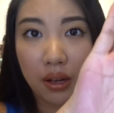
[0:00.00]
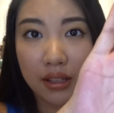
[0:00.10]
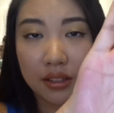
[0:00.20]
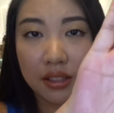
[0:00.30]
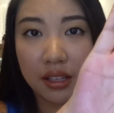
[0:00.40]
I
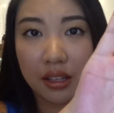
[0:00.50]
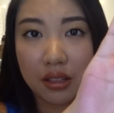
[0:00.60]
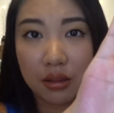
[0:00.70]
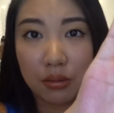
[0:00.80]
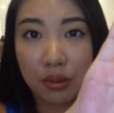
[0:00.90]
just think
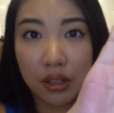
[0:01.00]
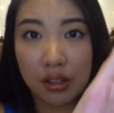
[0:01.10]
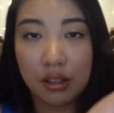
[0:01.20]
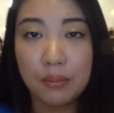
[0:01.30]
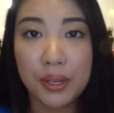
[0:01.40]
it's really
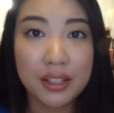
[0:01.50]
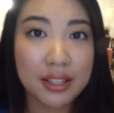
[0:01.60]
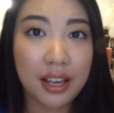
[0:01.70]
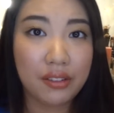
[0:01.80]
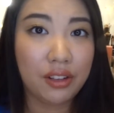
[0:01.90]
good.
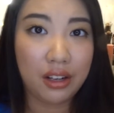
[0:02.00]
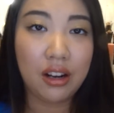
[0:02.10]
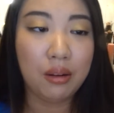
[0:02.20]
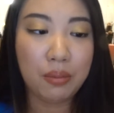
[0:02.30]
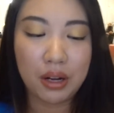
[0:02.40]
Pixi have a
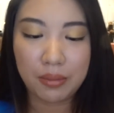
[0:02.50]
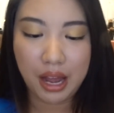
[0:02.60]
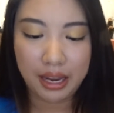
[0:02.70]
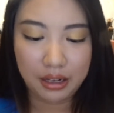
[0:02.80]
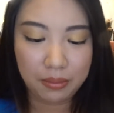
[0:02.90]
lot of bomb
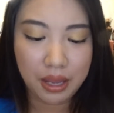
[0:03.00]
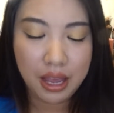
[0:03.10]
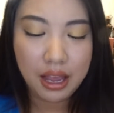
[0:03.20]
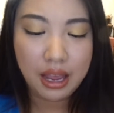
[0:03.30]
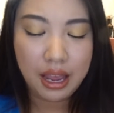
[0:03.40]
item.
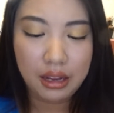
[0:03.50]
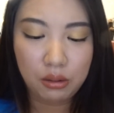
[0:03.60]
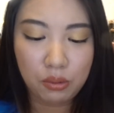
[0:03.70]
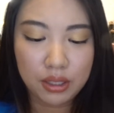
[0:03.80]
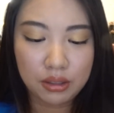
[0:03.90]

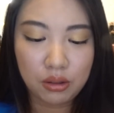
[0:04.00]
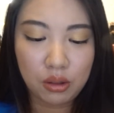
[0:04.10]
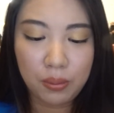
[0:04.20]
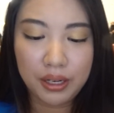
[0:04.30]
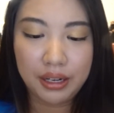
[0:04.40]
And once you
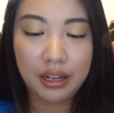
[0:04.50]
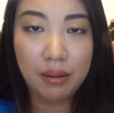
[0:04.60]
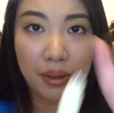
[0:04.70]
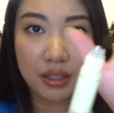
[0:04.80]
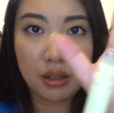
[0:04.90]
open it
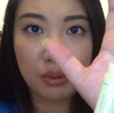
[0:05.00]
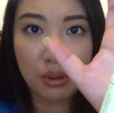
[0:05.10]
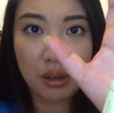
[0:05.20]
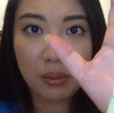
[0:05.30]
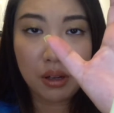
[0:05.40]
up, it's a
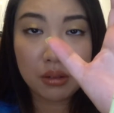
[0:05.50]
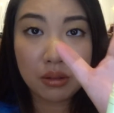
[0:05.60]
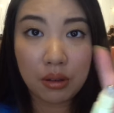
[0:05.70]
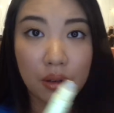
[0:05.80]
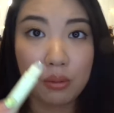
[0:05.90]
rollerball.
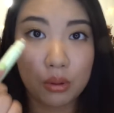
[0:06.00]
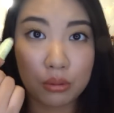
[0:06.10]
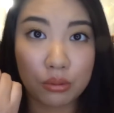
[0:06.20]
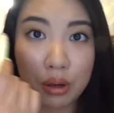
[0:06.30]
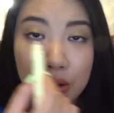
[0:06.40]
So it
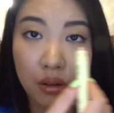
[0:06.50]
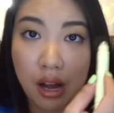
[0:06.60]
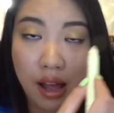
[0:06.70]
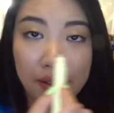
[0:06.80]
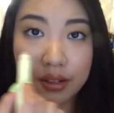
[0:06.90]
will roll
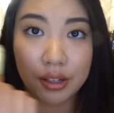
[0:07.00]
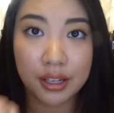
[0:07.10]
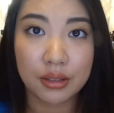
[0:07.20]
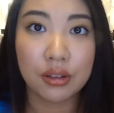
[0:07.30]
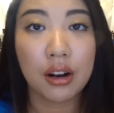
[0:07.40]

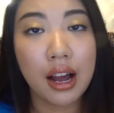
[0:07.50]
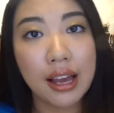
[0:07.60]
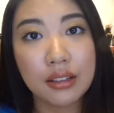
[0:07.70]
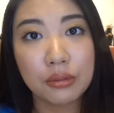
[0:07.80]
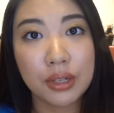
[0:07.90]
underneath your
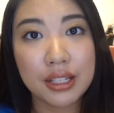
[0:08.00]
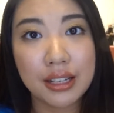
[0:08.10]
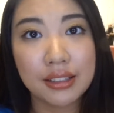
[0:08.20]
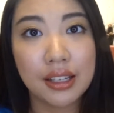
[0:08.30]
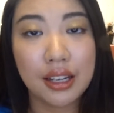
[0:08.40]
eyes, which
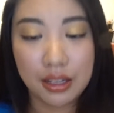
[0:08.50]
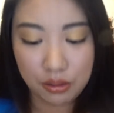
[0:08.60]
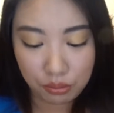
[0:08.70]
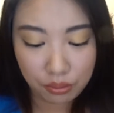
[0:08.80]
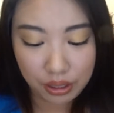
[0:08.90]
I think
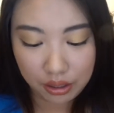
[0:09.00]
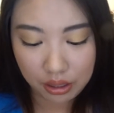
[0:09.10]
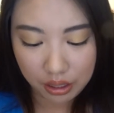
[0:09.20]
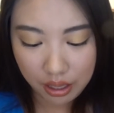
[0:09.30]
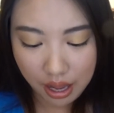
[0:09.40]
is really
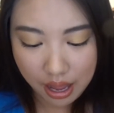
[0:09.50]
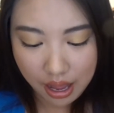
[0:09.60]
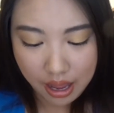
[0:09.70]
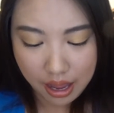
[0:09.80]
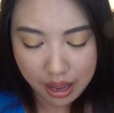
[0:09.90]
good.
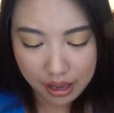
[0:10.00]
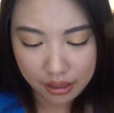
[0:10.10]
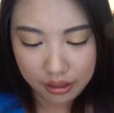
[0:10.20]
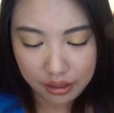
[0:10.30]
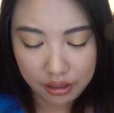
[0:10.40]

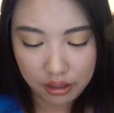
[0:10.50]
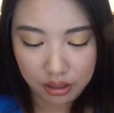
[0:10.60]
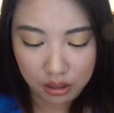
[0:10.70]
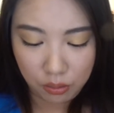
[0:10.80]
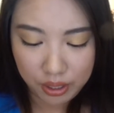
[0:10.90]
And
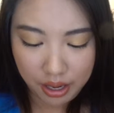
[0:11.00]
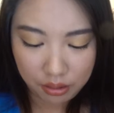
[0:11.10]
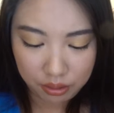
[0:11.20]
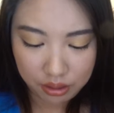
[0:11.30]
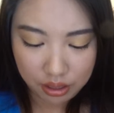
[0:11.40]
uh, what
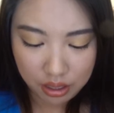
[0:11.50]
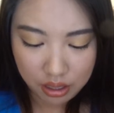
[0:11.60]
else?